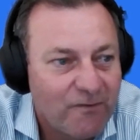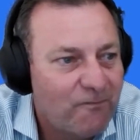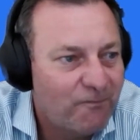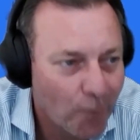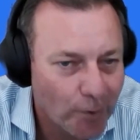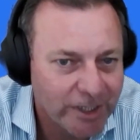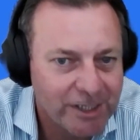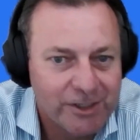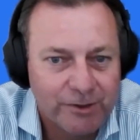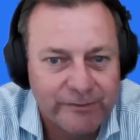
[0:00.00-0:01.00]
four-year
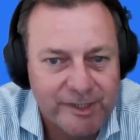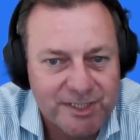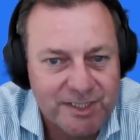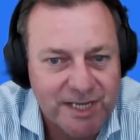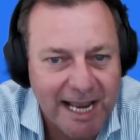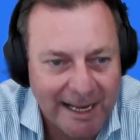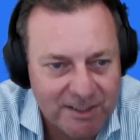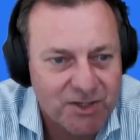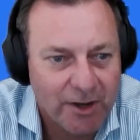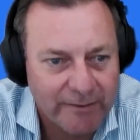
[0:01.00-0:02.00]
universities
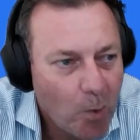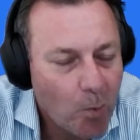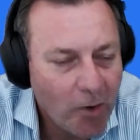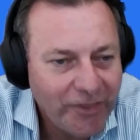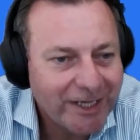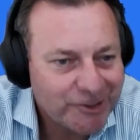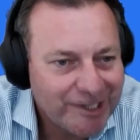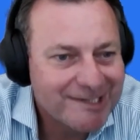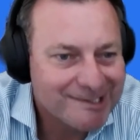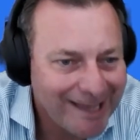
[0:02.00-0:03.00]
outside of it. What that
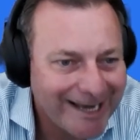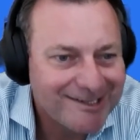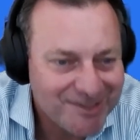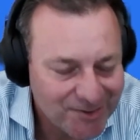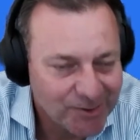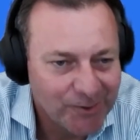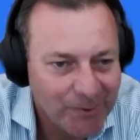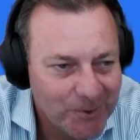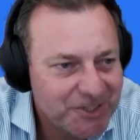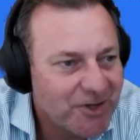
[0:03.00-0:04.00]
translates to,
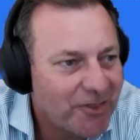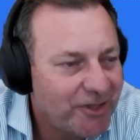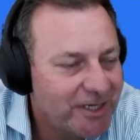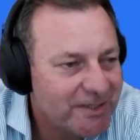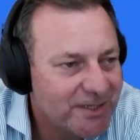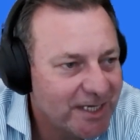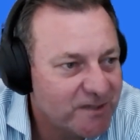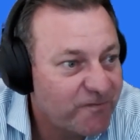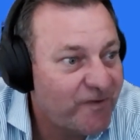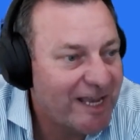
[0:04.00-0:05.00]
which I think is
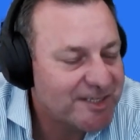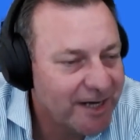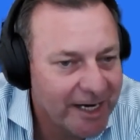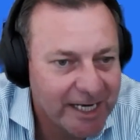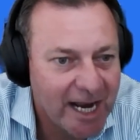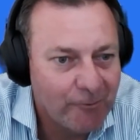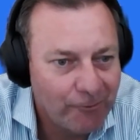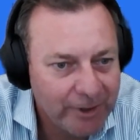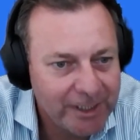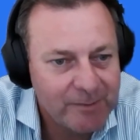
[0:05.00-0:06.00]
fascinating and
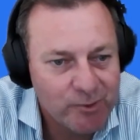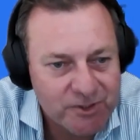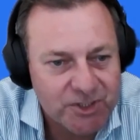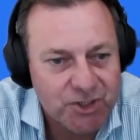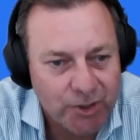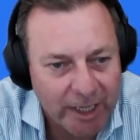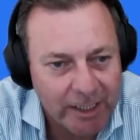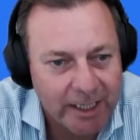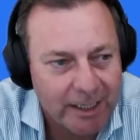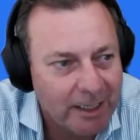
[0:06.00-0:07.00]
really puts
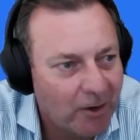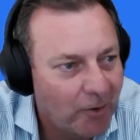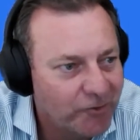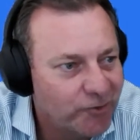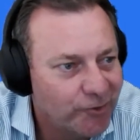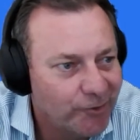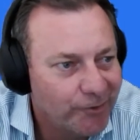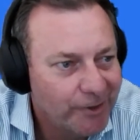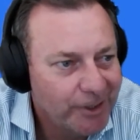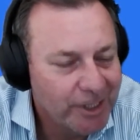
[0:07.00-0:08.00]
Australia onto,
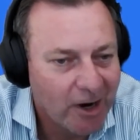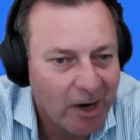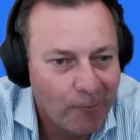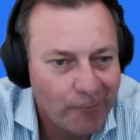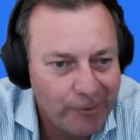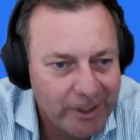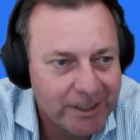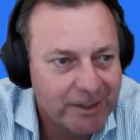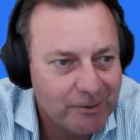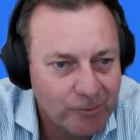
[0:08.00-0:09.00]
you know, a
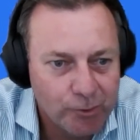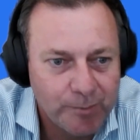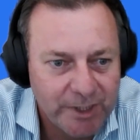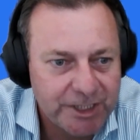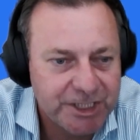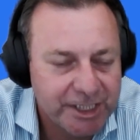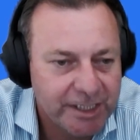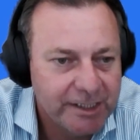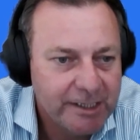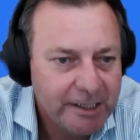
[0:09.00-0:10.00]
really good pitch
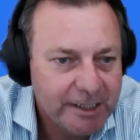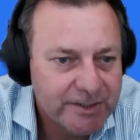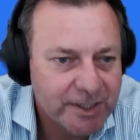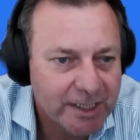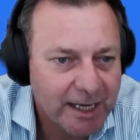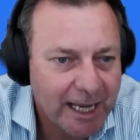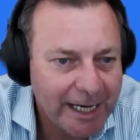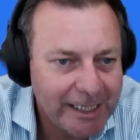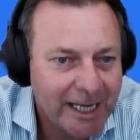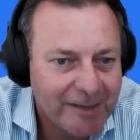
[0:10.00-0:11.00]
here, is that
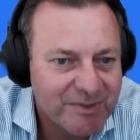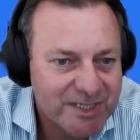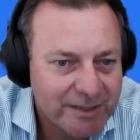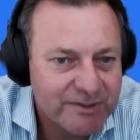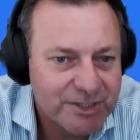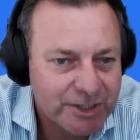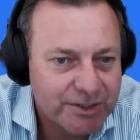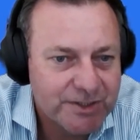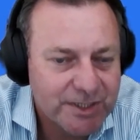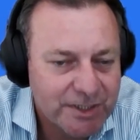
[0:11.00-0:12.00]
88% of
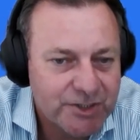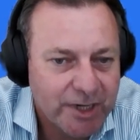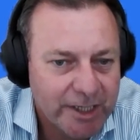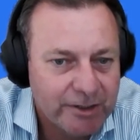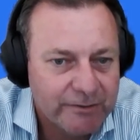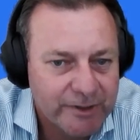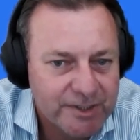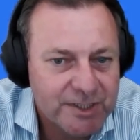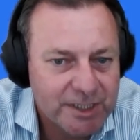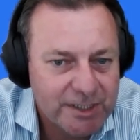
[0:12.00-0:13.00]
students in Australian
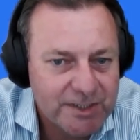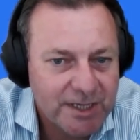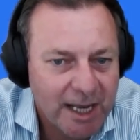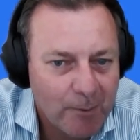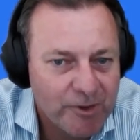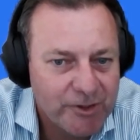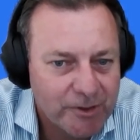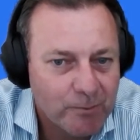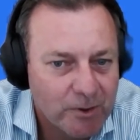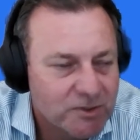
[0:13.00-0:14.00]
universities are within
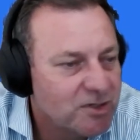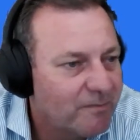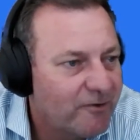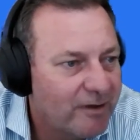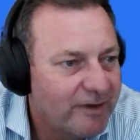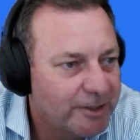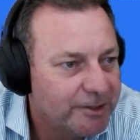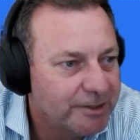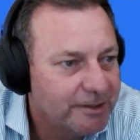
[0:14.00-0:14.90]
the world's top 500.